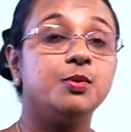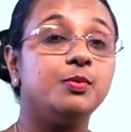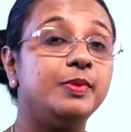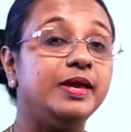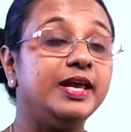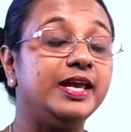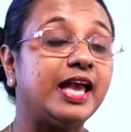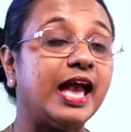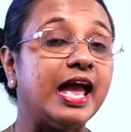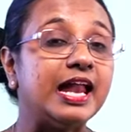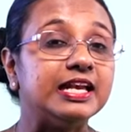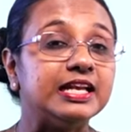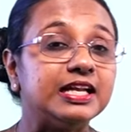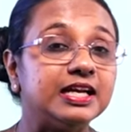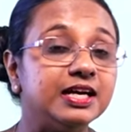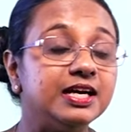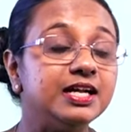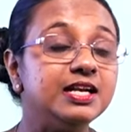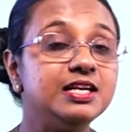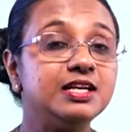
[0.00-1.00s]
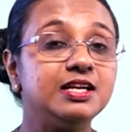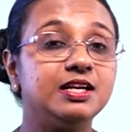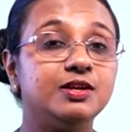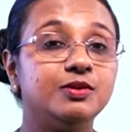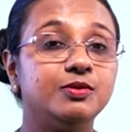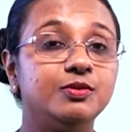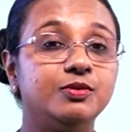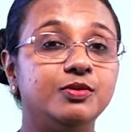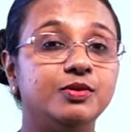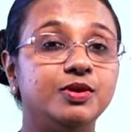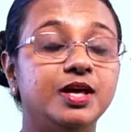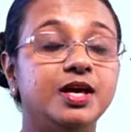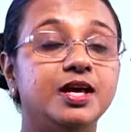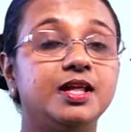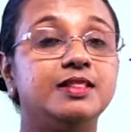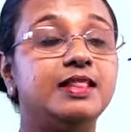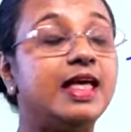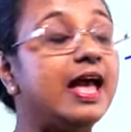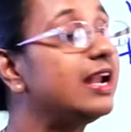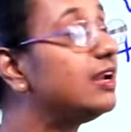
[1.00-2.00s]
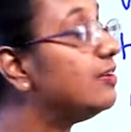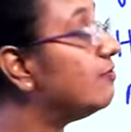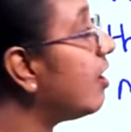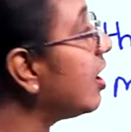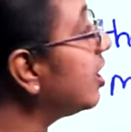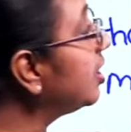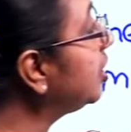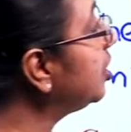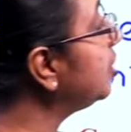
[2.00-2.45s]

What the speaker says: we can conclude that what